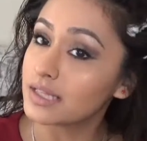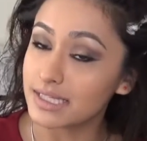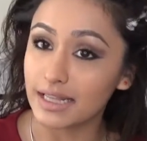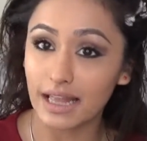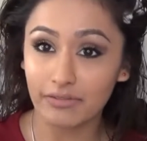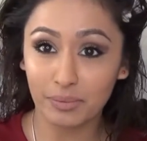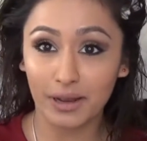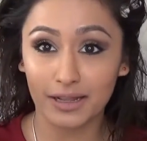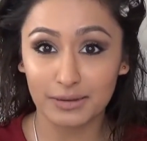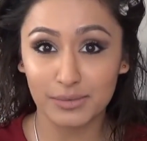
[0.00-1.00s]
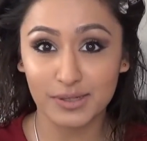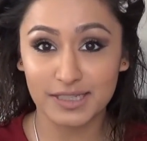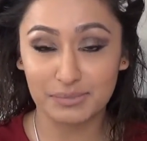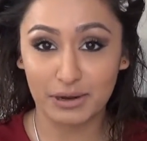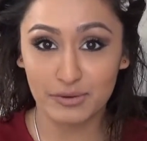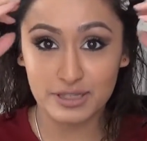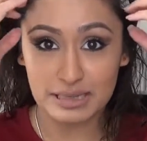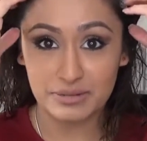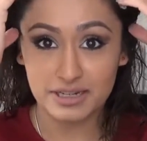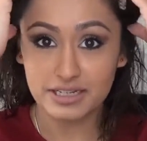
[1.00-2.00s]
Now that I've applied the mousse in my roots,
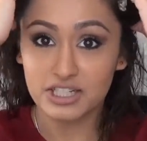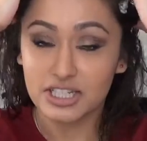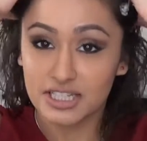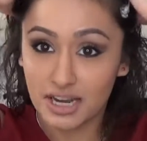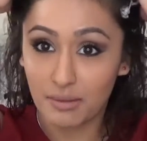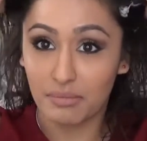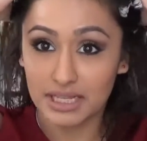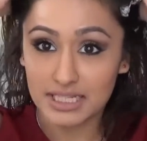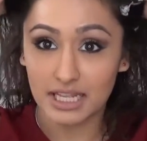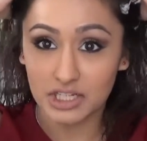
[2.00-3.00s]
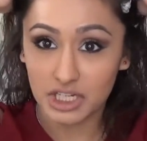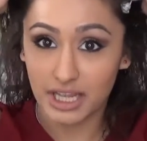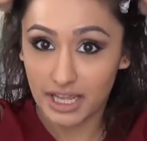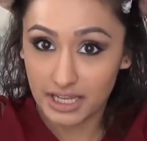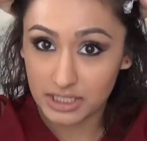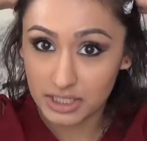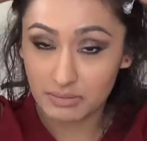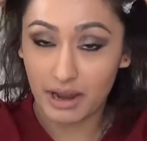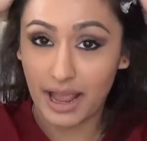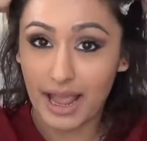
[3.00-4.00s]
I'm gonna just start massaging it into
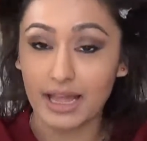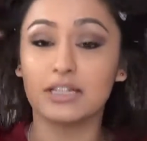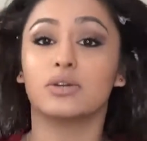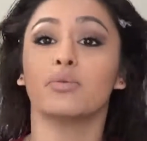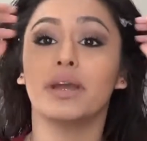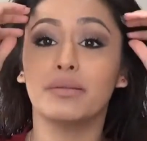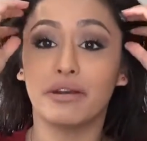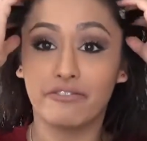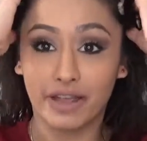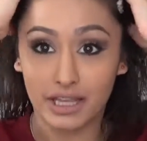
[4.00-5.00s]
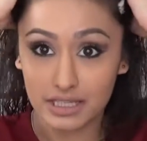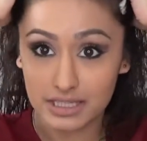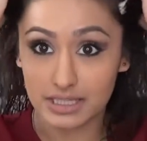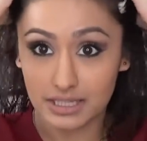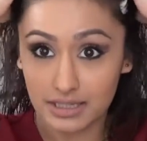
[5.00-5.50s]
my head with my fingers.